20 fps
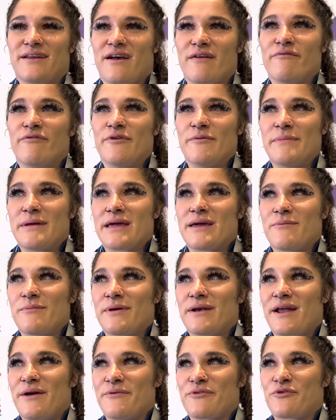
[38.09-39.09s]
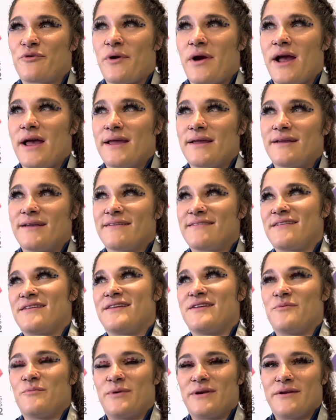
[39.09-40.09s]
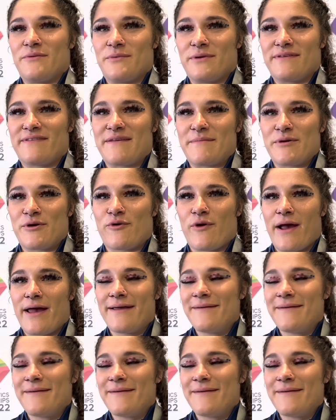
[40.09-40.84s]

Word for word: comfort me when I was crying because I didn't want anyone to see me cry.